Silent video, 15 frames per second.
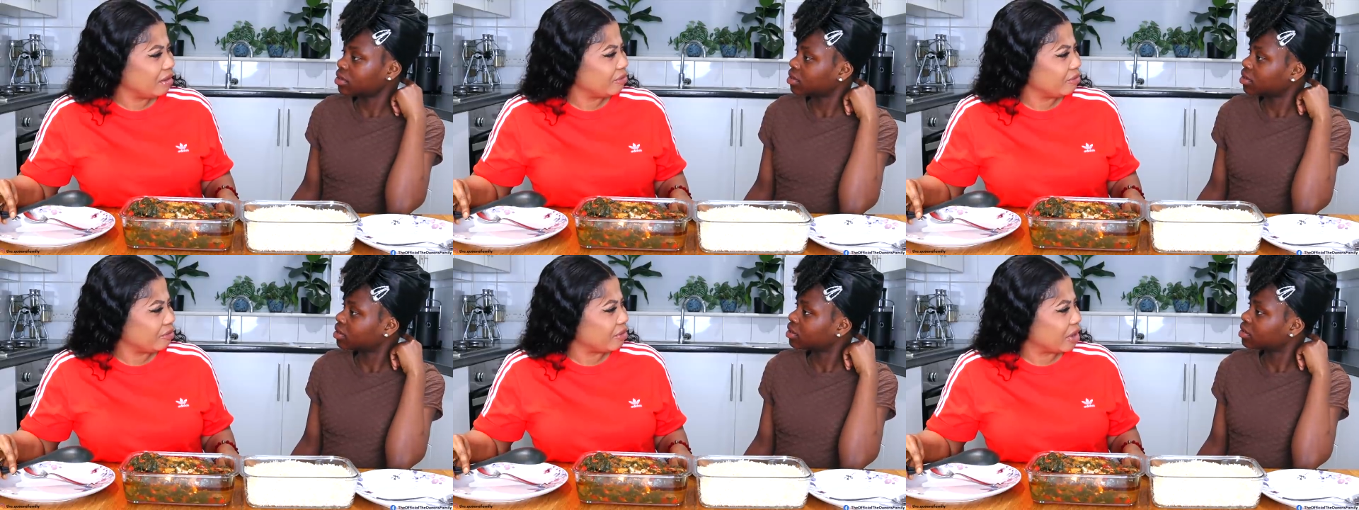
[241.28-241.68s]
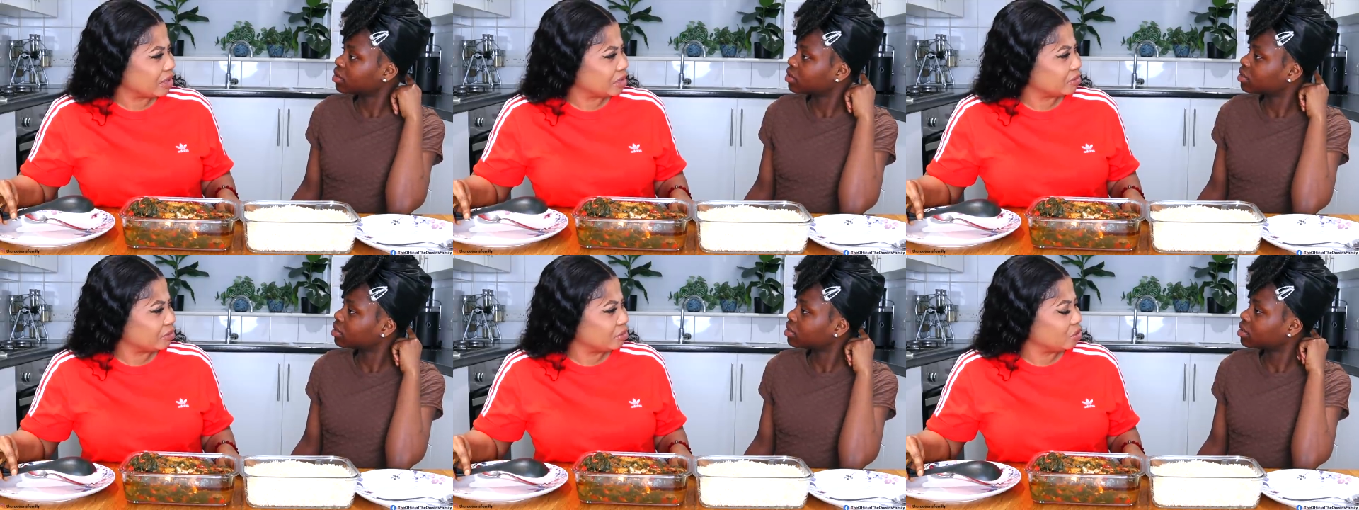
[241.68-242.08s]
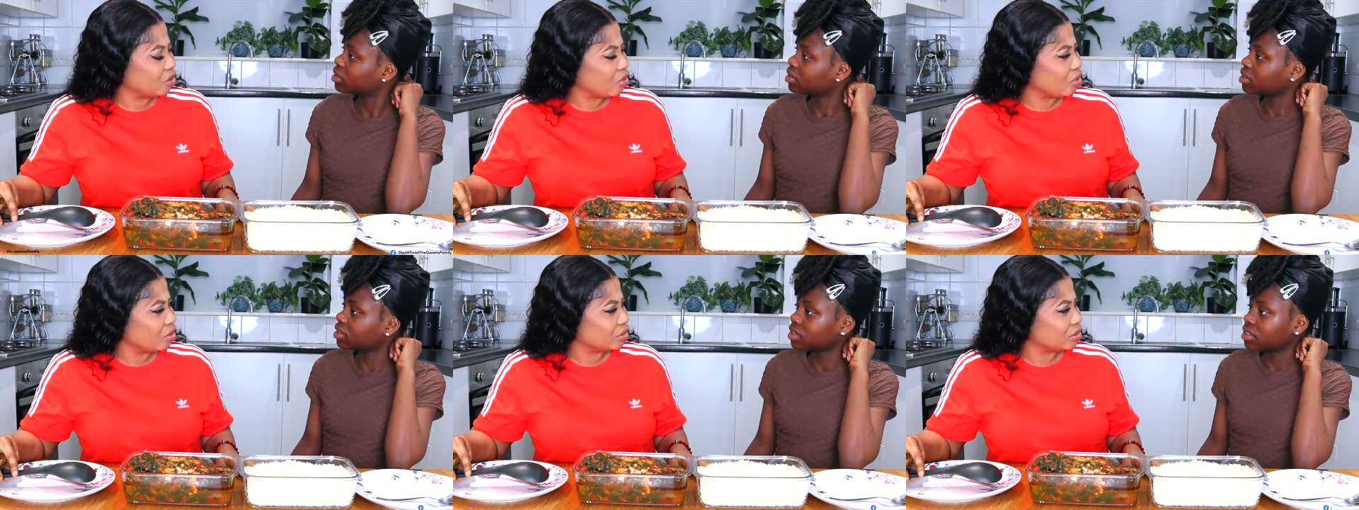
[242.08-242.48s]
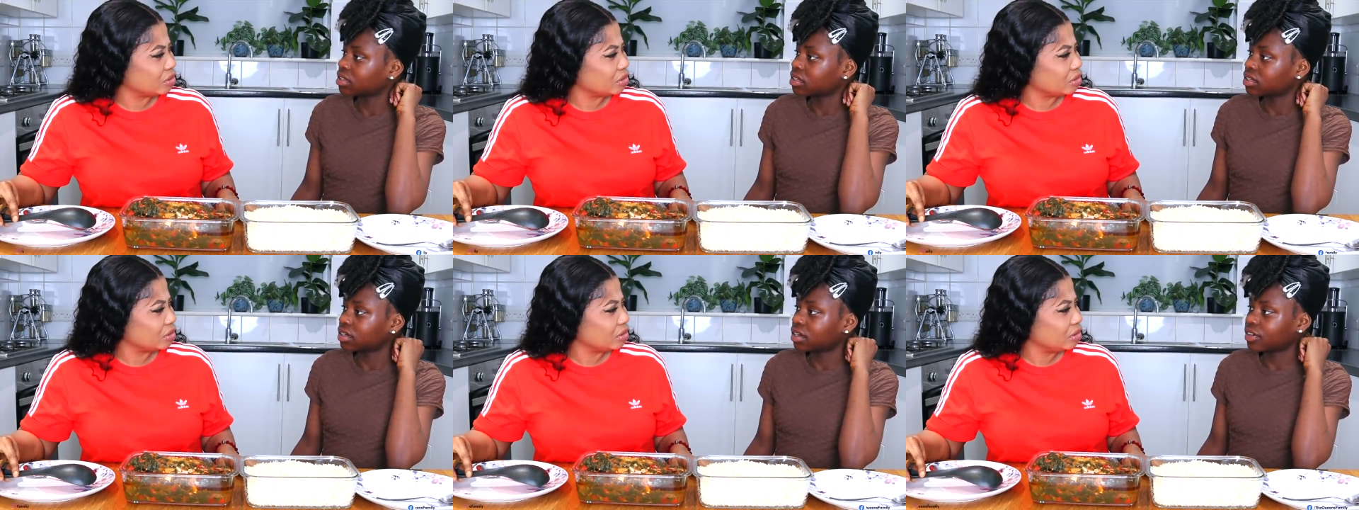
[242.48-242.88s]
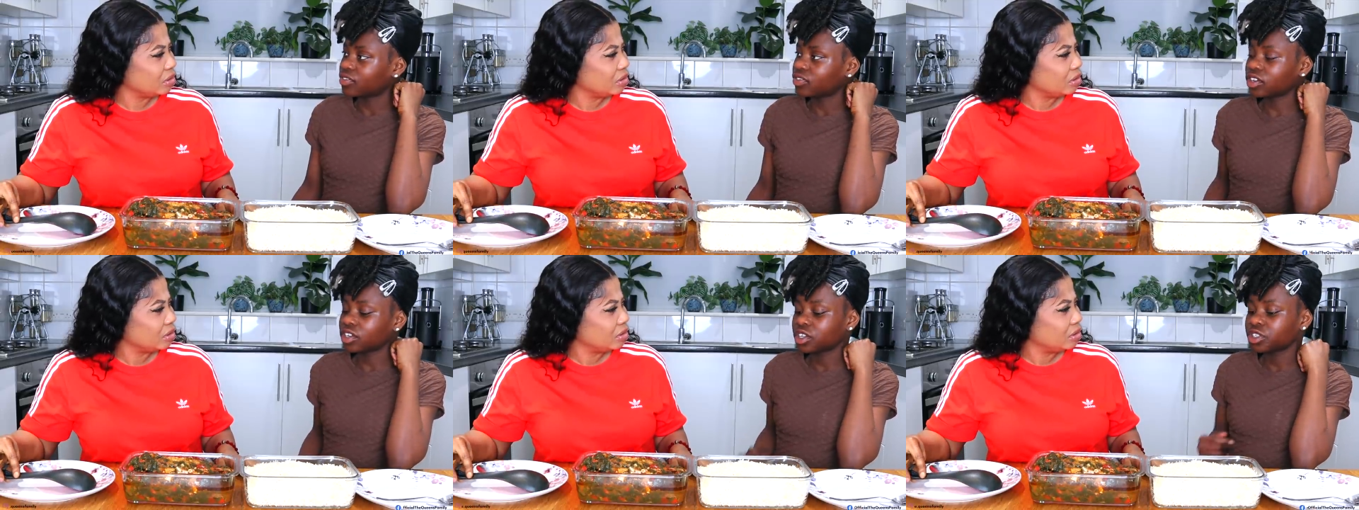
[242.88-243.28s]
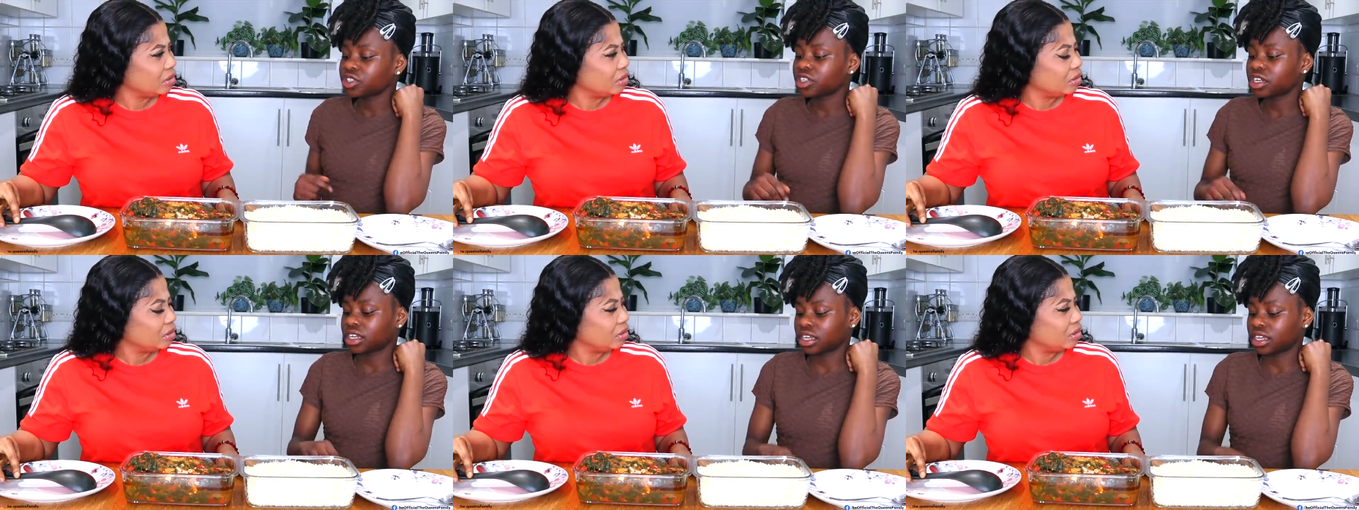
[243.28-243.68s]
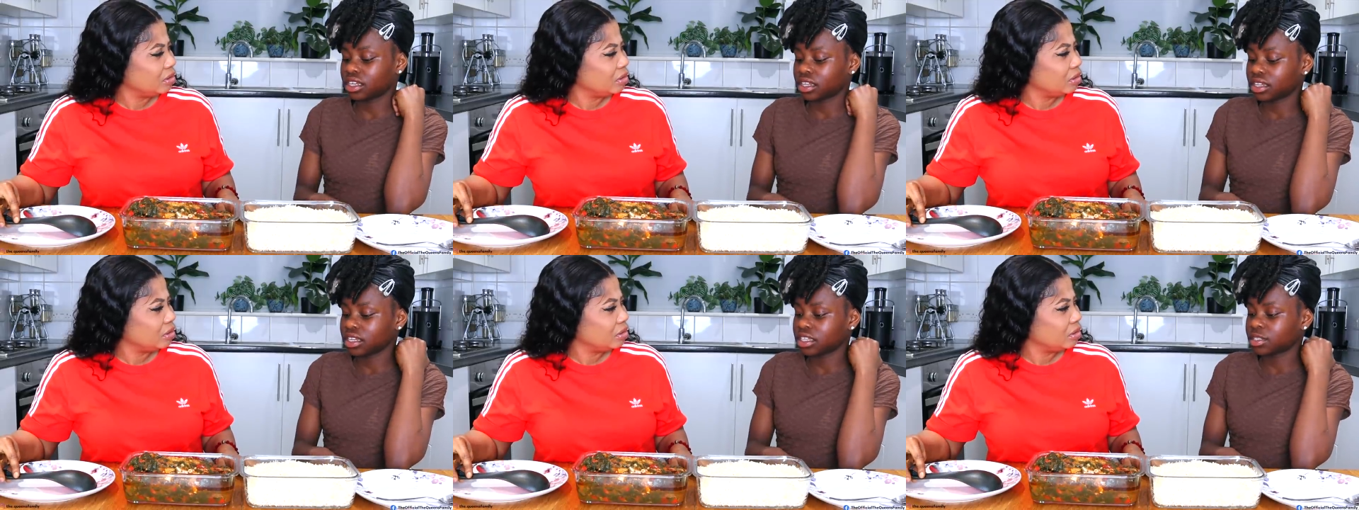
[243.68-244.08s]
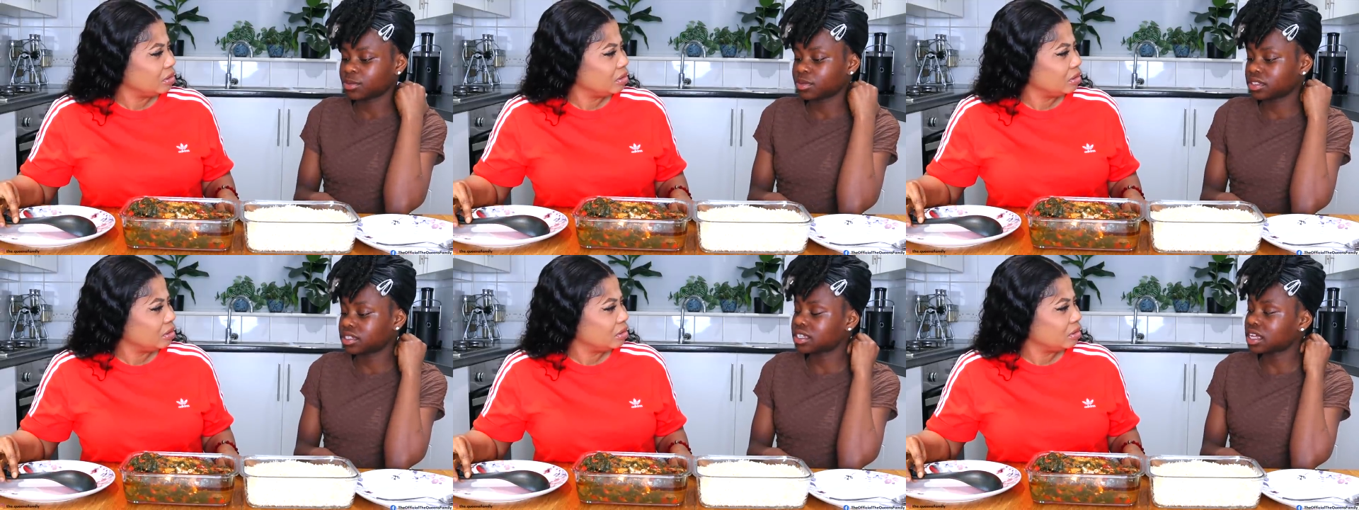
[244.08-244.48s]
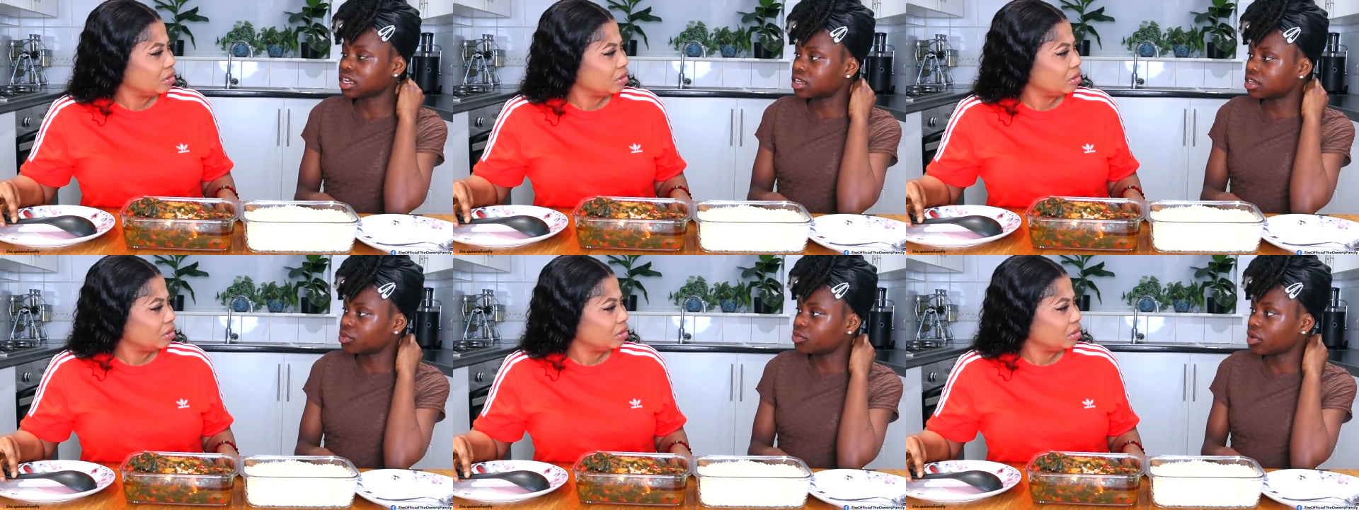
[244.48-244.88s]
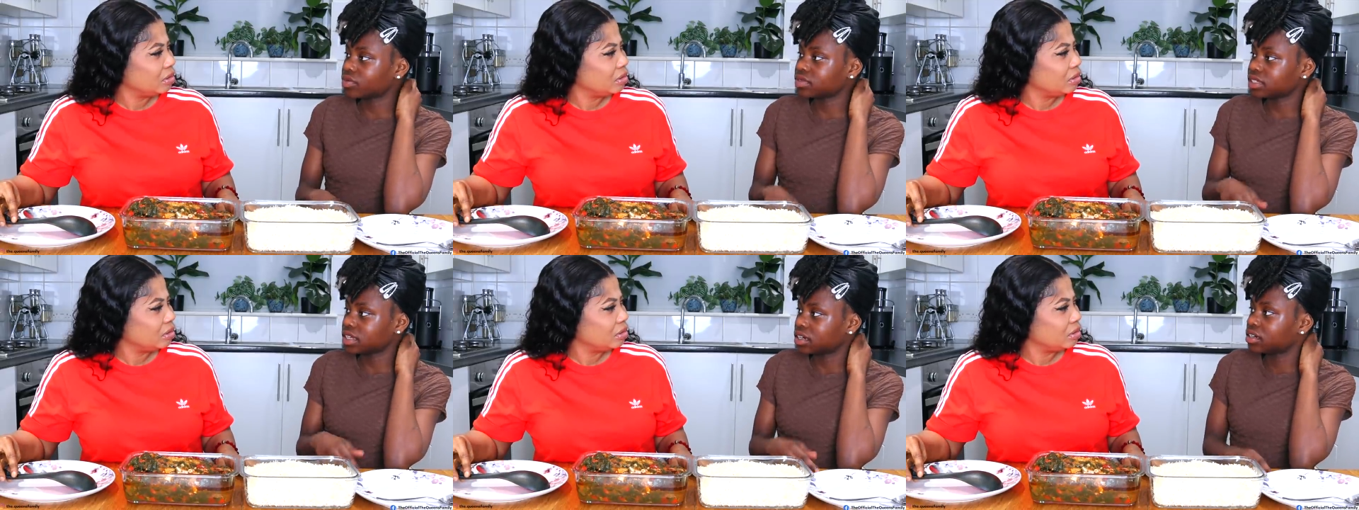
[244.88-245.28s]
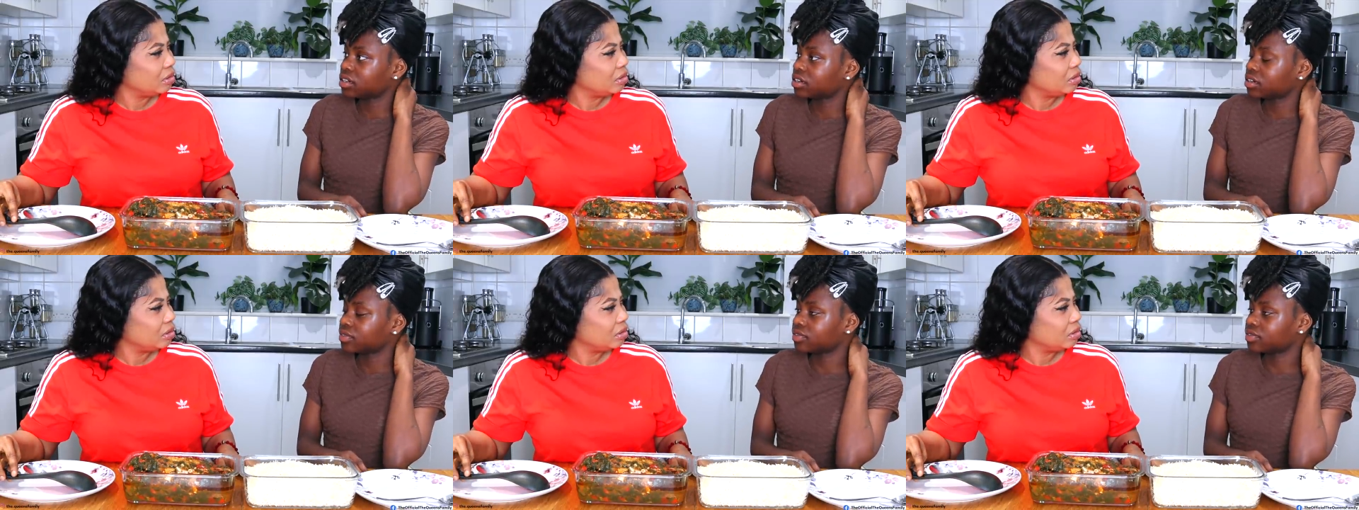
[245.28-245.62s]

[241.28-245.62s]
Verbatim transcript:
Speaker 1: fast food or what?
Speaker 2: I feel like you shouldn't eat this, but salad. We have salad in the